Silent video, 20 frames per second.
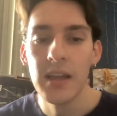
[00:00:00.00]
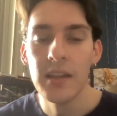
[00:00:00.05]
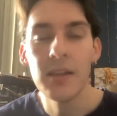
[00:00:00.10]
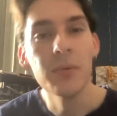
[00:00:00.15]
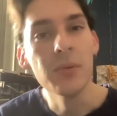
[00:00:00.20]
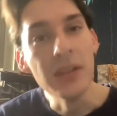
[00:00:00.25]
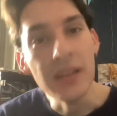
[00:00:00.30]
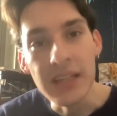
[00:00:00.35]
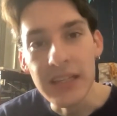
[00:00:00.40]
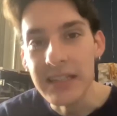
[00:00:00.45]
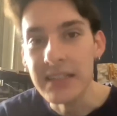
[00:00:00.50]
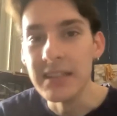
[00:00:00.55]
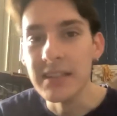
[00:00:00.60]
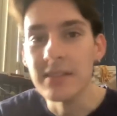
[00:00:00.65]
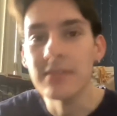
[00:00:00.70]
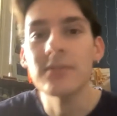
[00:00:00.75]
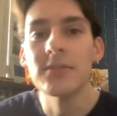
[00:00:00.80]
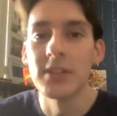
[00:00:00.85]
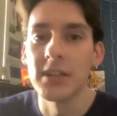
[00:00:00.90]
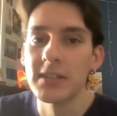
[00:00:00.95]
that we
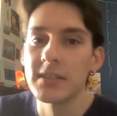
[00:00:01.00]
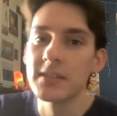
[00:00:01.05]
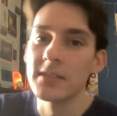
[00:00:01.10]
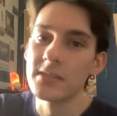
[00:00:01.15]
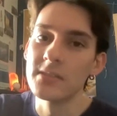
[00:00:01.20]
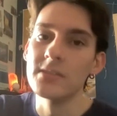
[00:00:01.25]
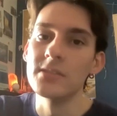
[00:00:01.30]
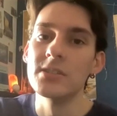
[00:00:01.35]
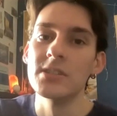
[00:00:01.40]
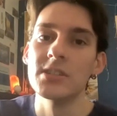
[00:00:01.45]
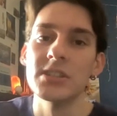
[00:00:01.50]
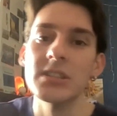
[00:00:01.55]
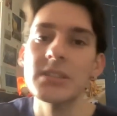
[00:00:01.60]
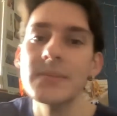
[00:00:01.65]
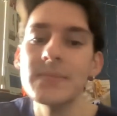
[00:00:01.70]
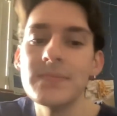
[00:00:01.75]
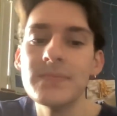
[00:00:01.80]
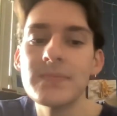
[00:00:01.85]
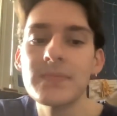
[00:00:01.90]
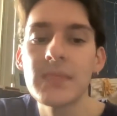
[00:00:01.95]
needed for our
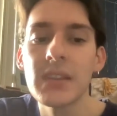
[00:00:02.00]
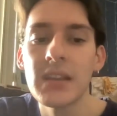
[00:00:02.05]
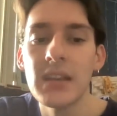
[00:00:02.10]
solution.